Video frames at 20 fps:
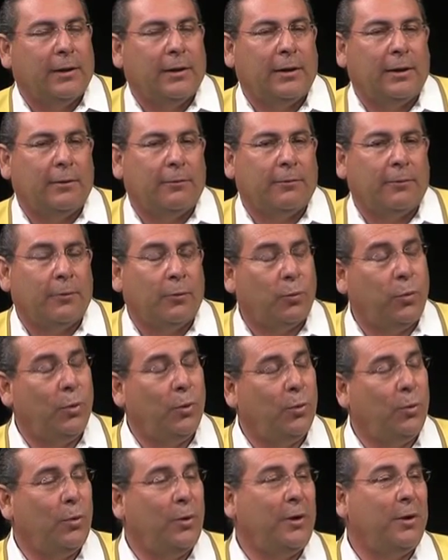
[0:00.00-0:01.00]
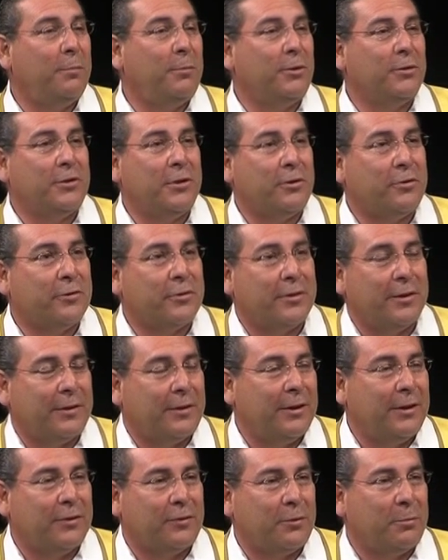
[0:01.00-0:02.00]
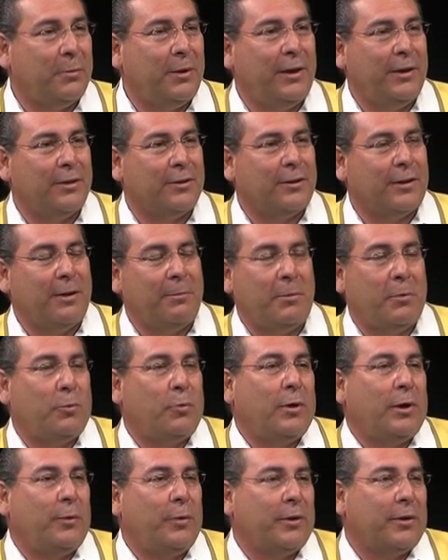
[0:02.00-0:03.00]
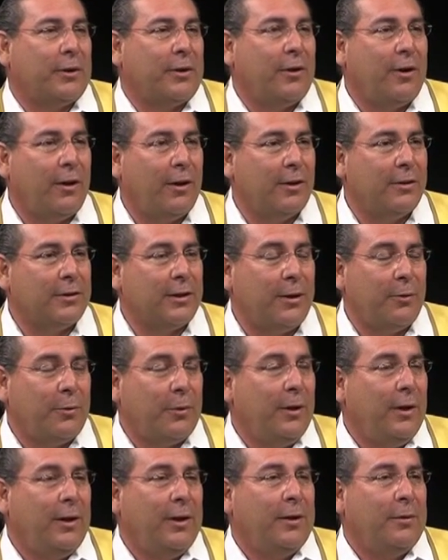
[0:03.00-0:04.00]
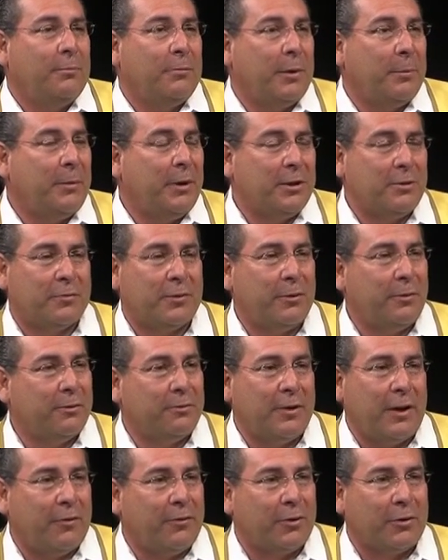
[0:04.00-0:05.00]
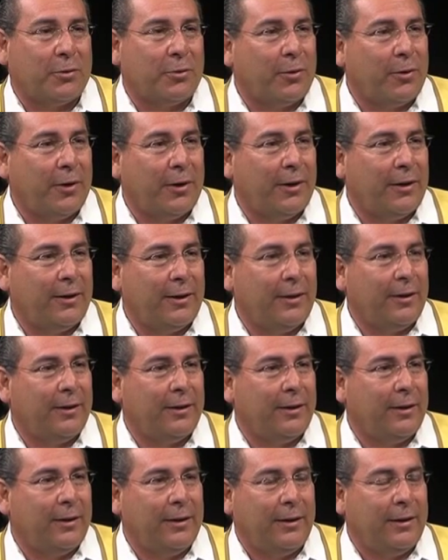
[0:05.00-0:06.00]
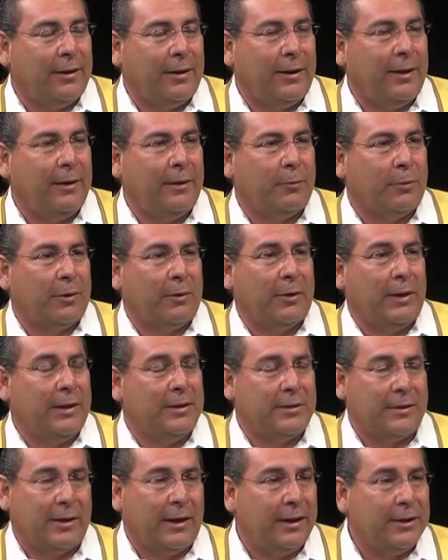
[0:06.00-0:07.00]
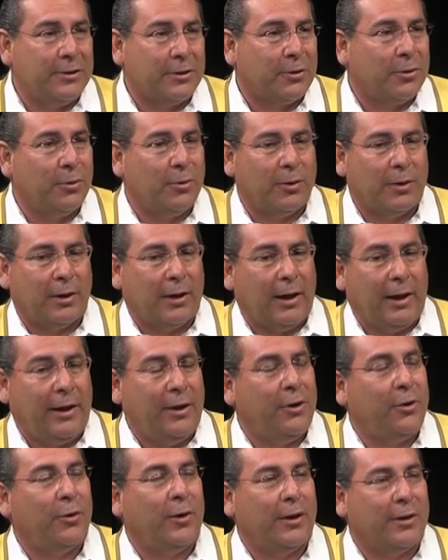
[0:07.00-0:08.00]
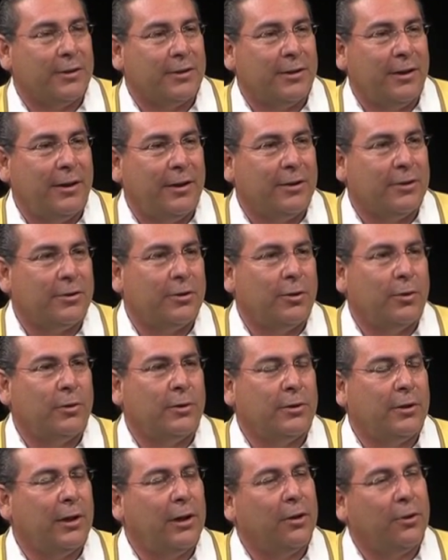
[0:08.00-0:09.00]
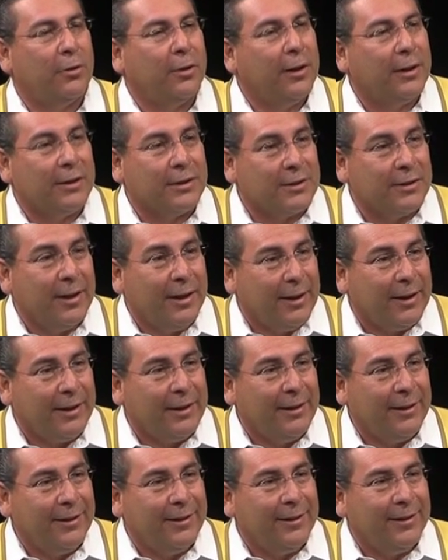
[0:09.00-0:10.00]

um, one of the most interesting things for me is, I remember when I went to college, I, my best friend was valedictorian, and, and, and when I was in high school, and I didn't know how to study, so until I learned how to study,